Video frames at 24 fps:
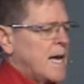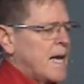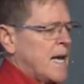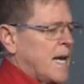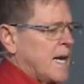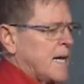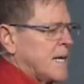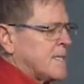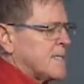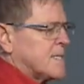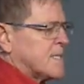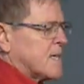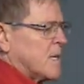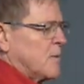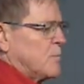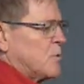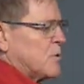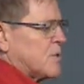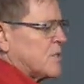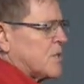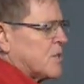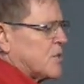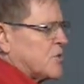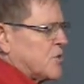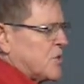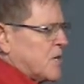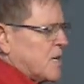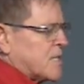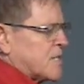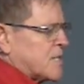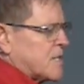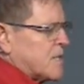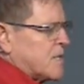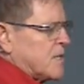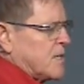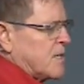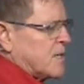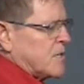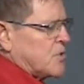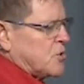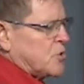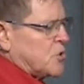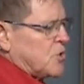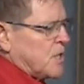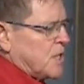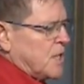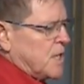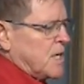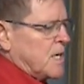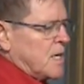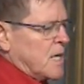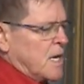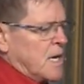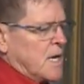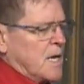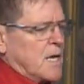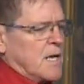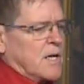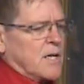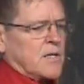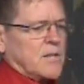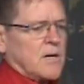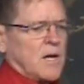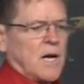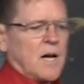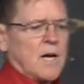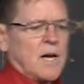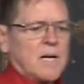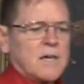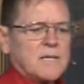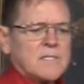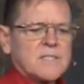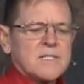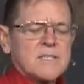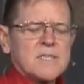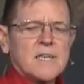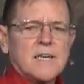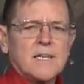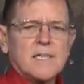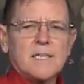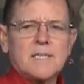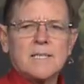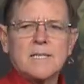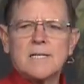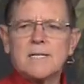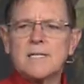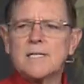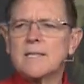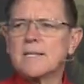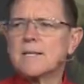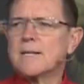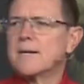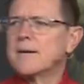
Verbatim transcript: And someone suggested that she uh, study